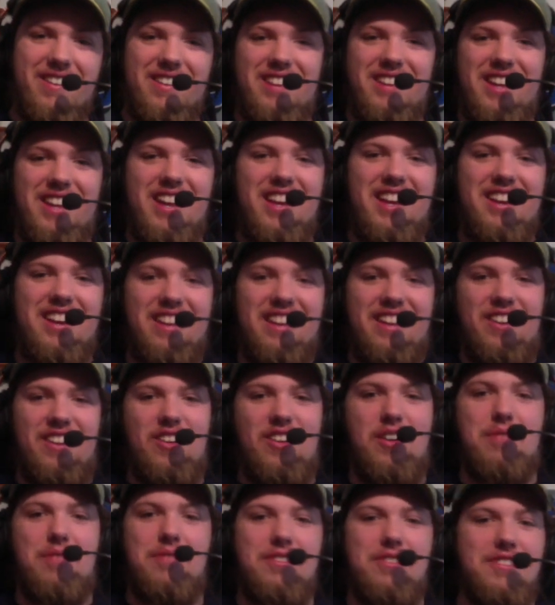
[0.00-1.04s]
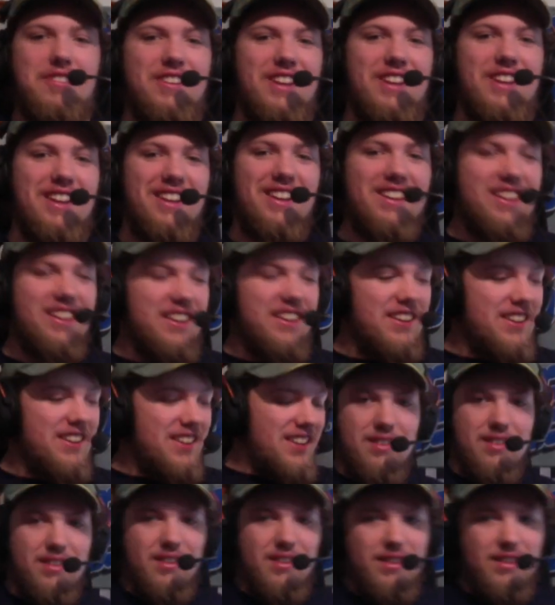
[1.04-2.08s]
the editing office again.
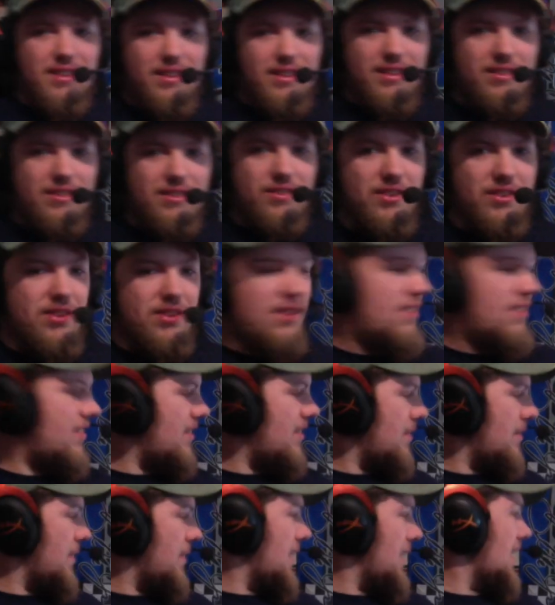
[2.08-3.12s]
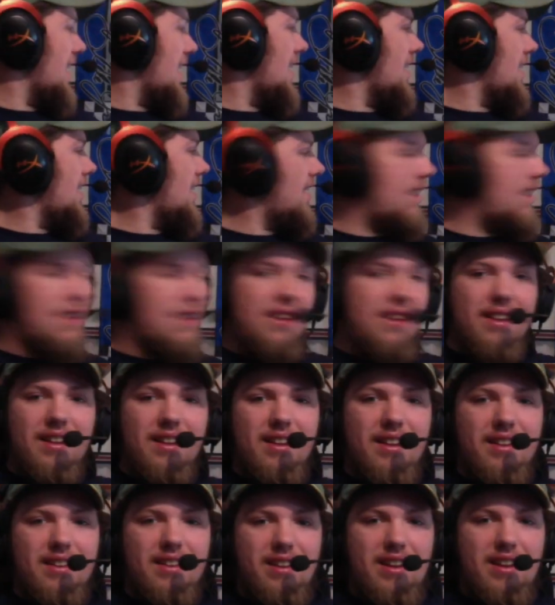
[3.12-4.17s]
You can see we got
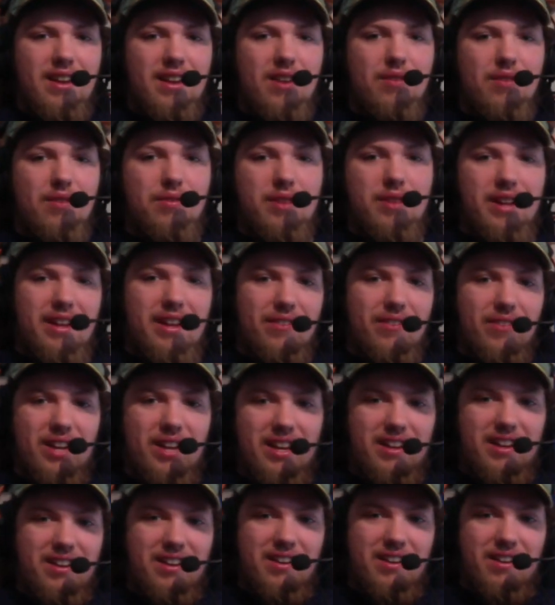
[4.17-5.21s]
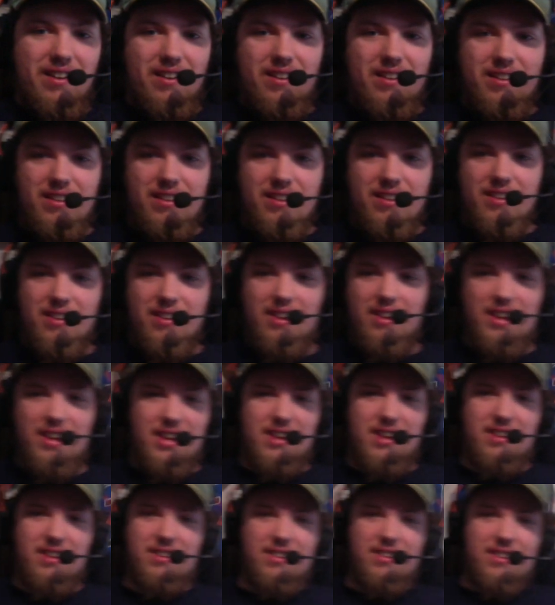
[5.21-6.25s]
the Dale flag back here. Yeah,
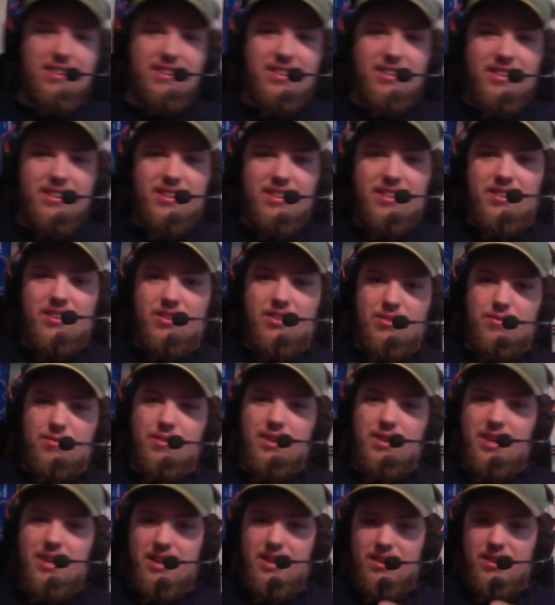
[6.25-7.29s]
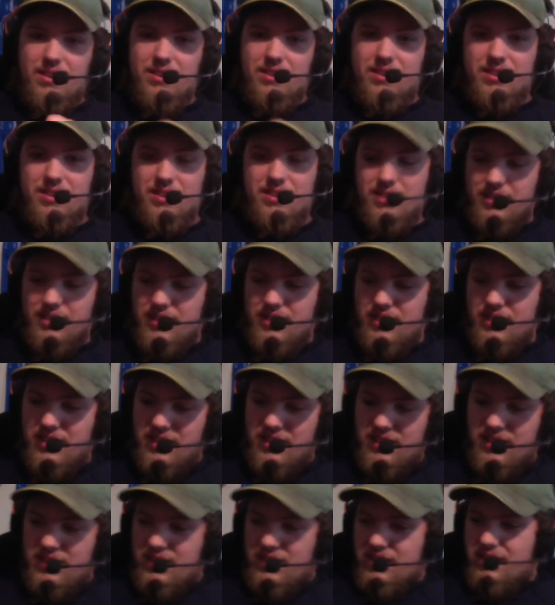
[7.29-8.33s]
here's the Dale.
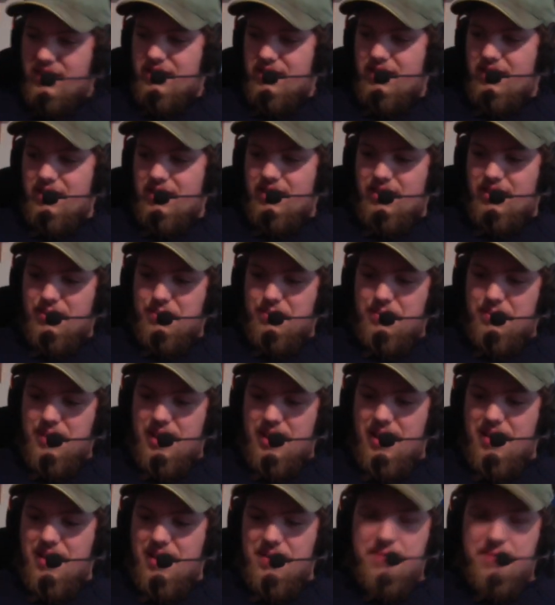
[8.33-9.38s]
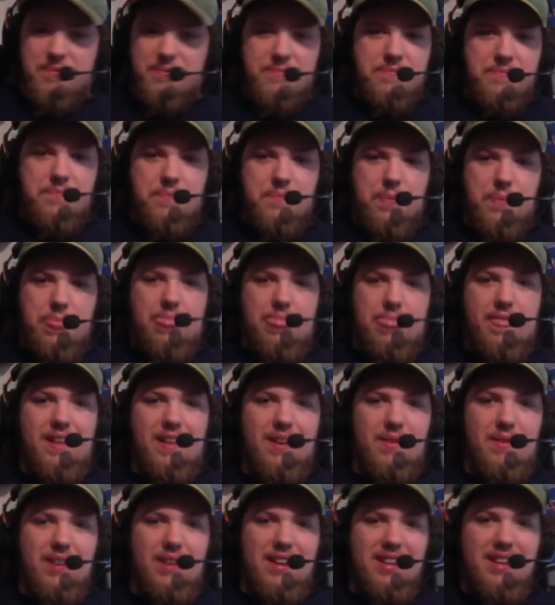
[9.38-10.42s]
So, yeah.
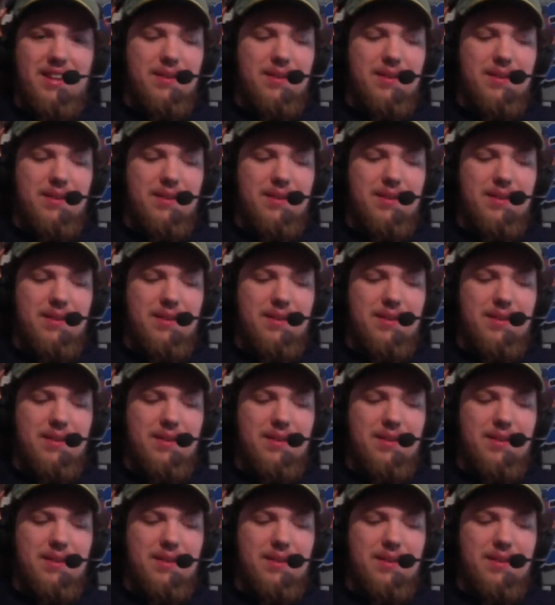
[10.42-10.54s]
Anyway, that